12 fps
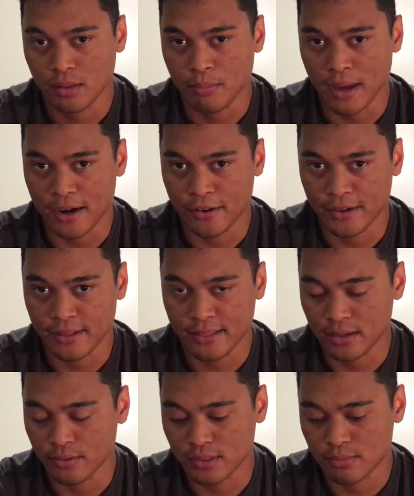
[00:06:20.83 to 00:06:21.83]
battery
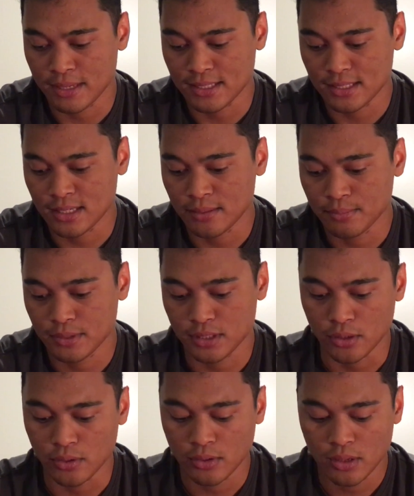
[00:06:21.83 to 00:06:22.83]
thing was messed up.
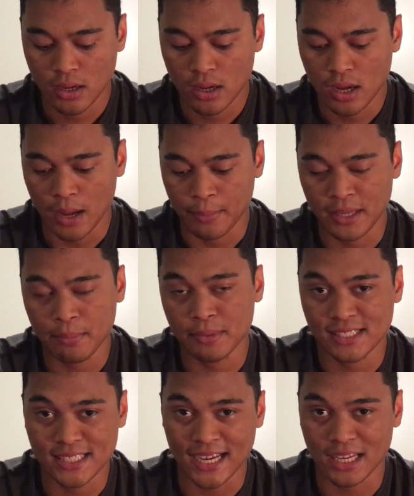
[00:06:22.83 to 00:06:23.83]
So I'm keeping
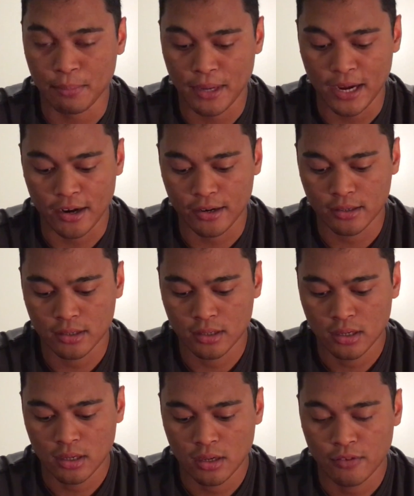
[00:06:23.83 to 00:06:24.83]
the second pair
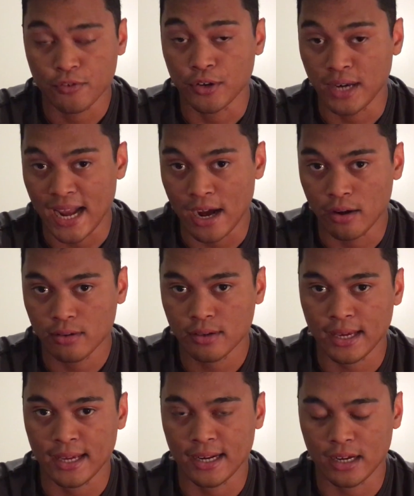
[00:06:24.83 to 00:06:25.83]
for now,
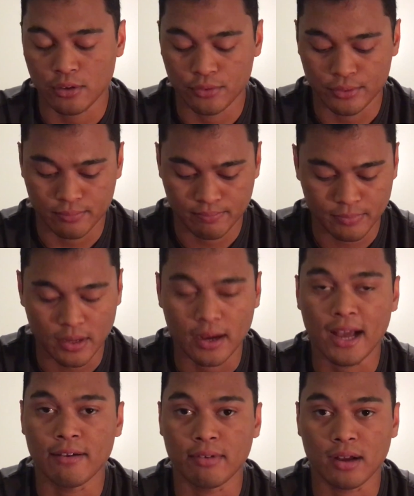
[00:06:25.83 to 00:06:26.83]
and I'll
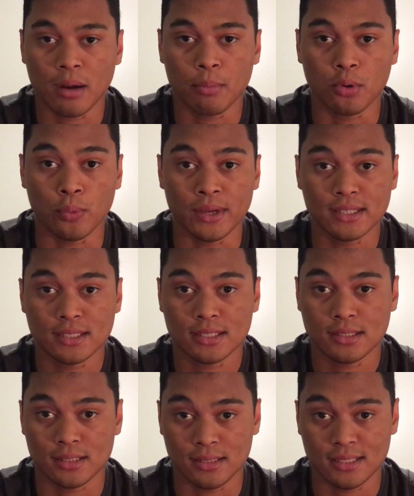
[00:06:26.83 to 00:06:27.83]
have a couple of
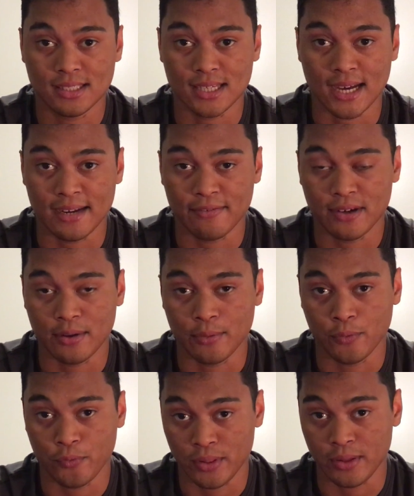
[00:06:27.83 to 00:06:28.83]
weeks to decide if I
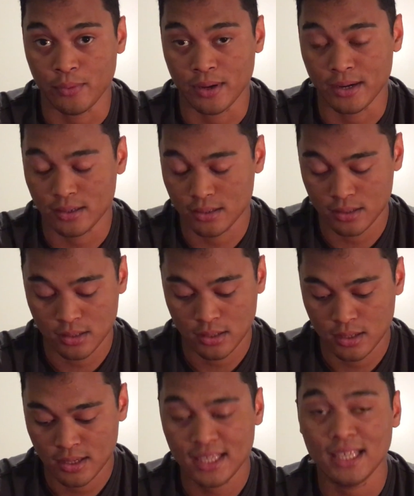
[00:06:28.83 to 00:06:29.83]
really want to
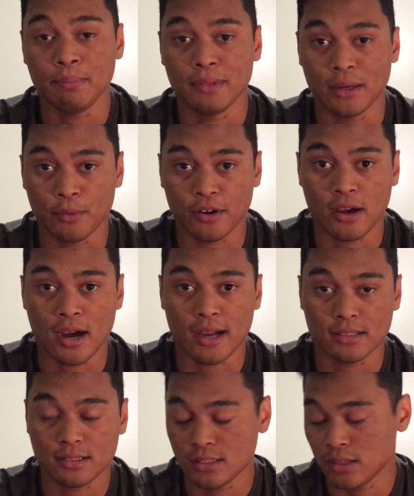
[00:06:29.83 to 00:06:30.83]
keep them or
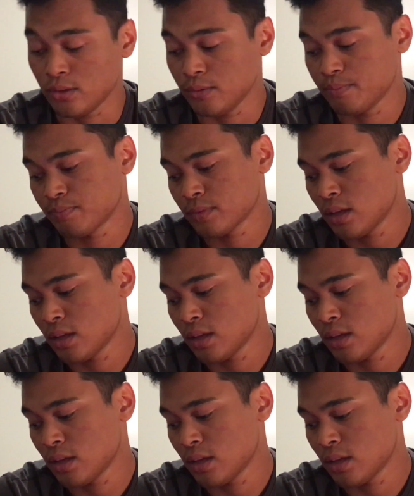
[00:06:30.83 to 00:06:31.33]
not. So